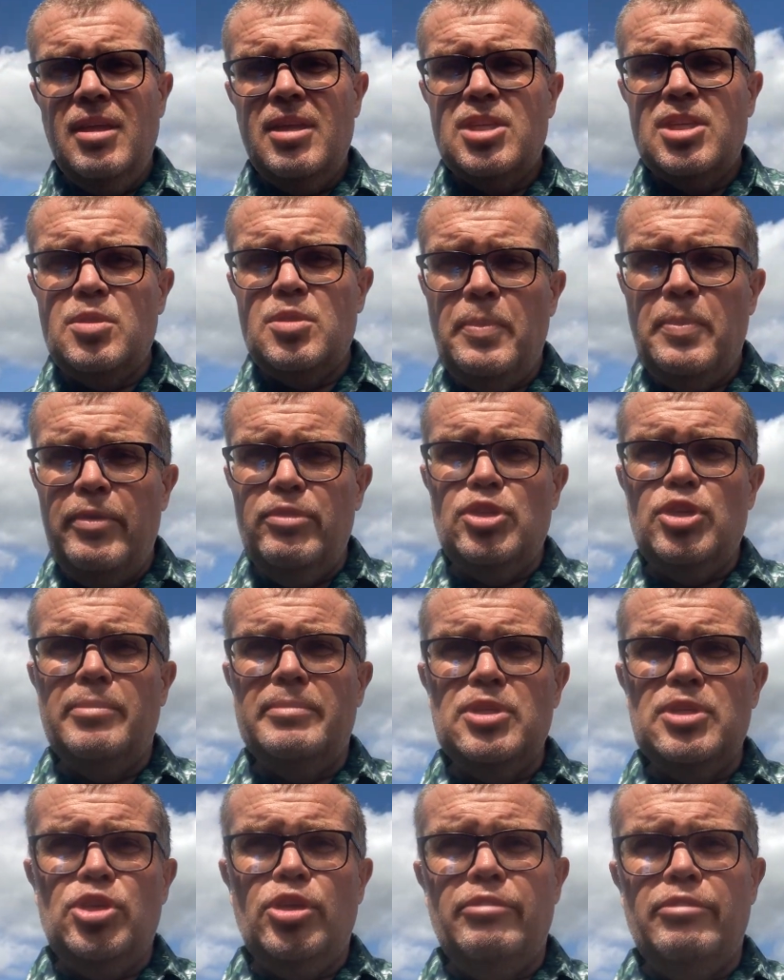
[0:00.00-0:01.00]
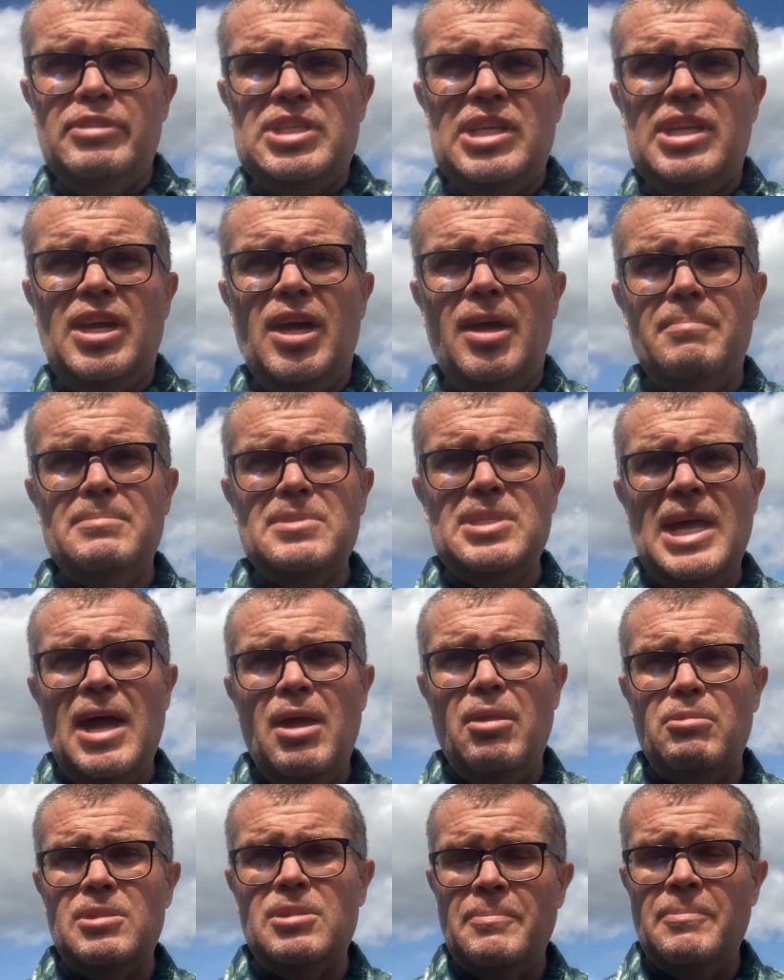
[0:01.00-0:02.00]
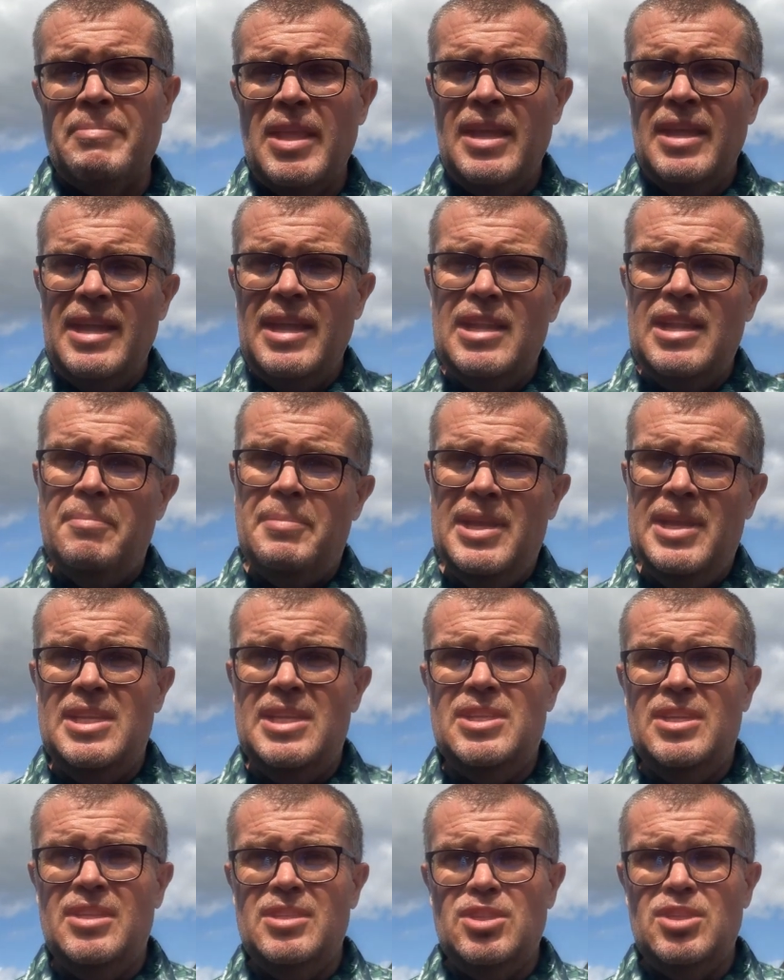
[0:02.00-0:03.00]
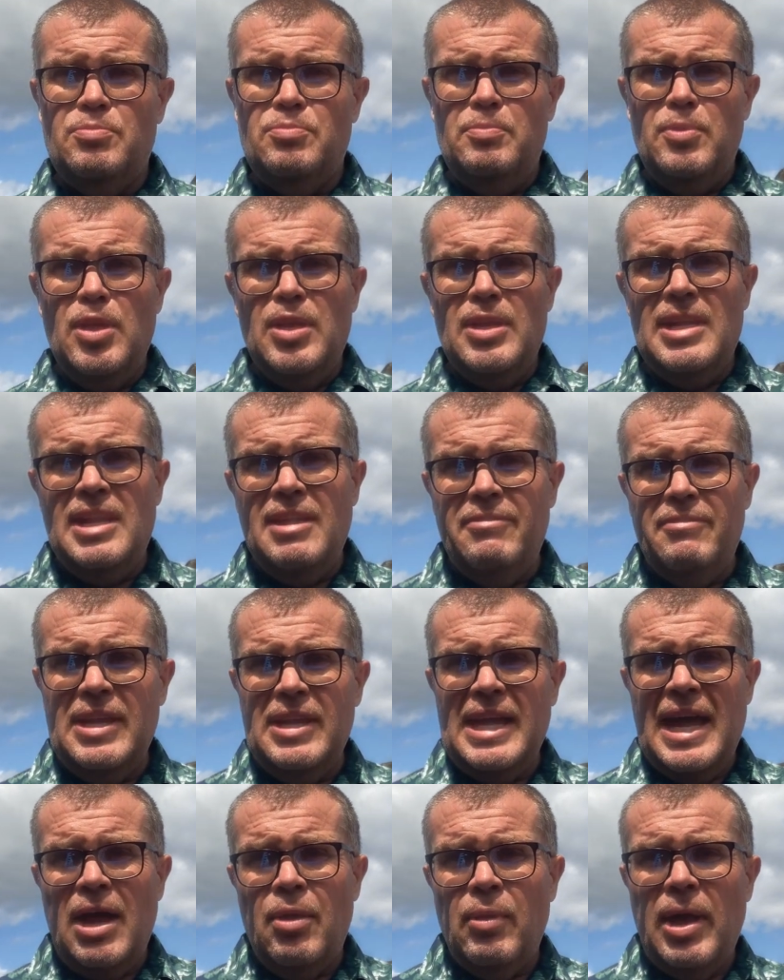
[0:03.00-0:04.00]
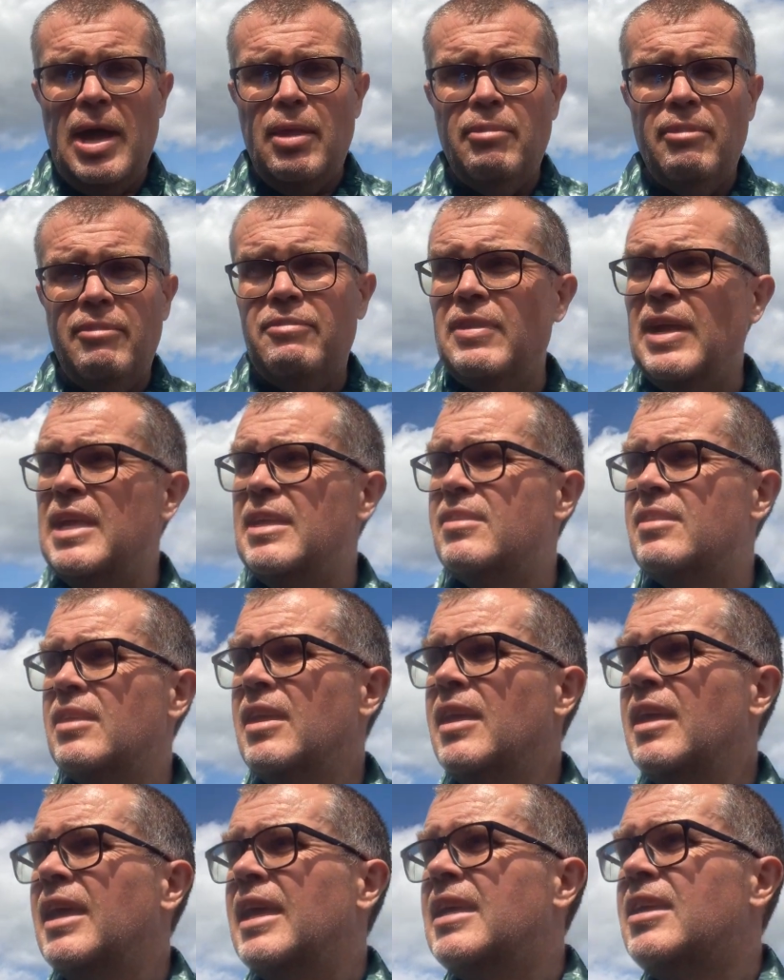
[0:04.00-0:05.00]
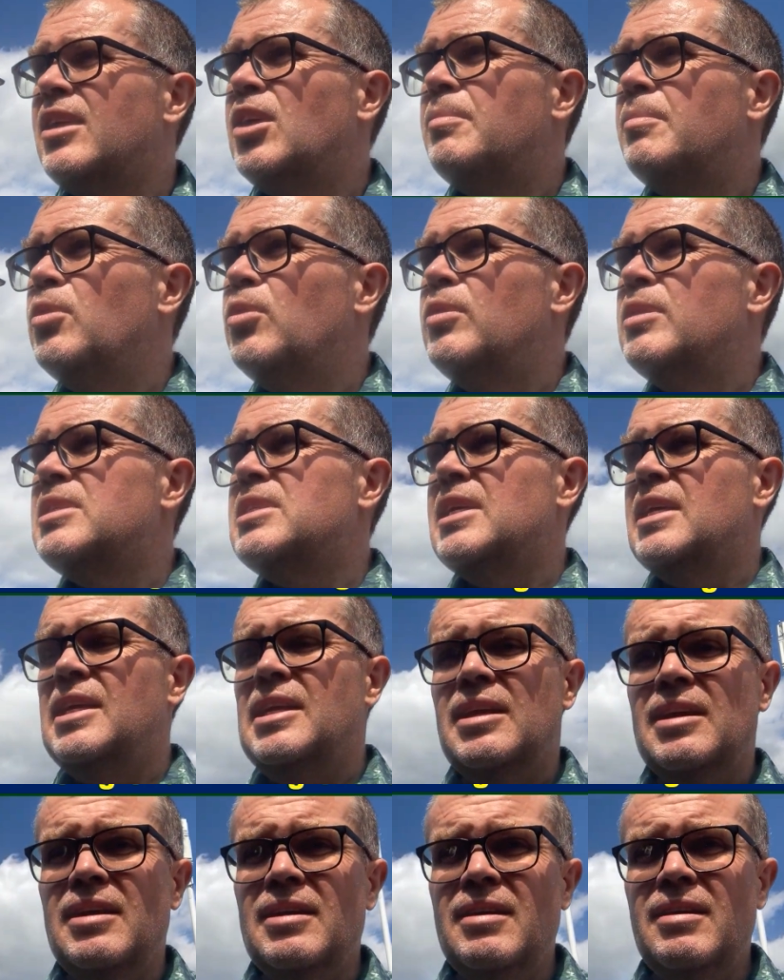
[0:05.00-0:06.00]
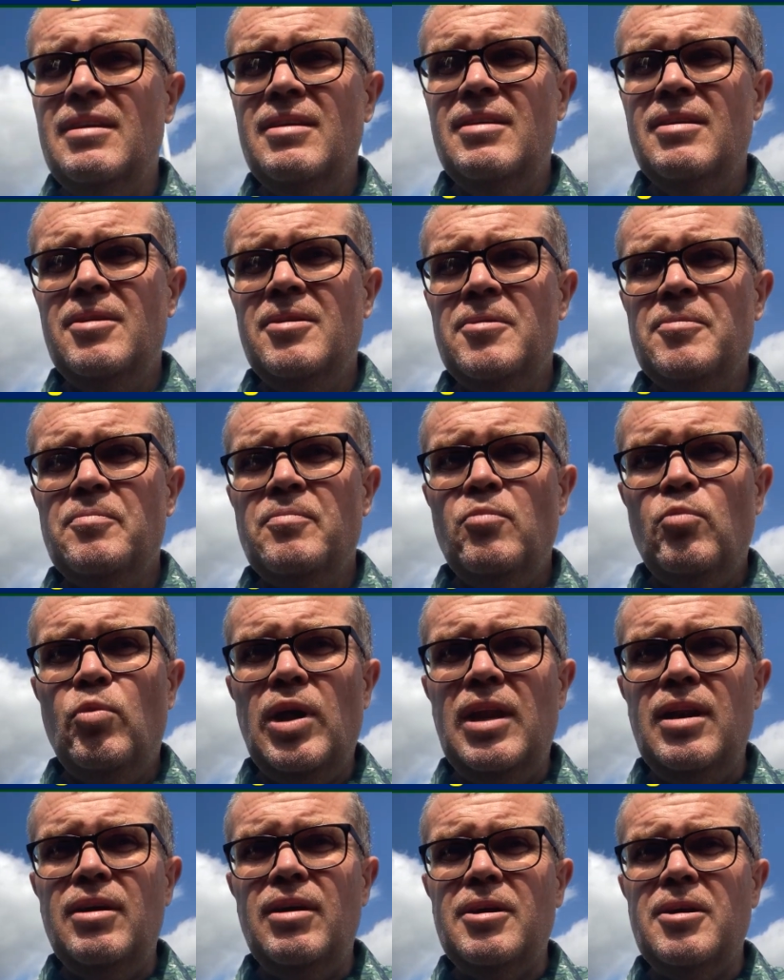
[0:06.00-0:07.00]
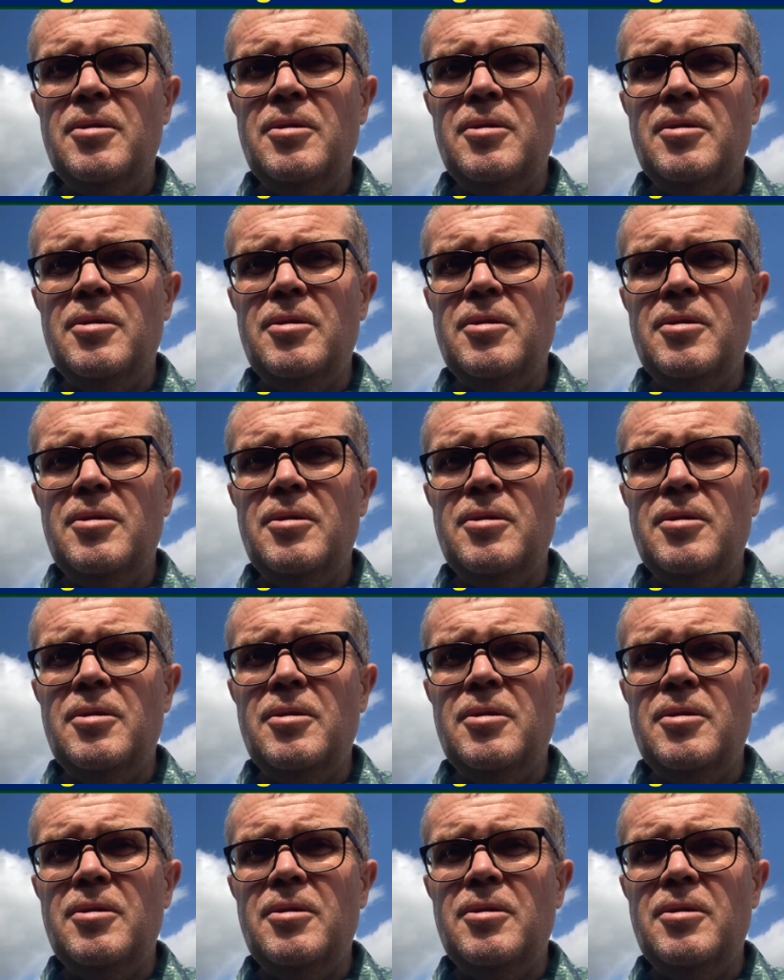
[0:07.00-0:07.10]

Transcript: Spiritual maturity comes out in obedience, in living out our faith in community. Well, look,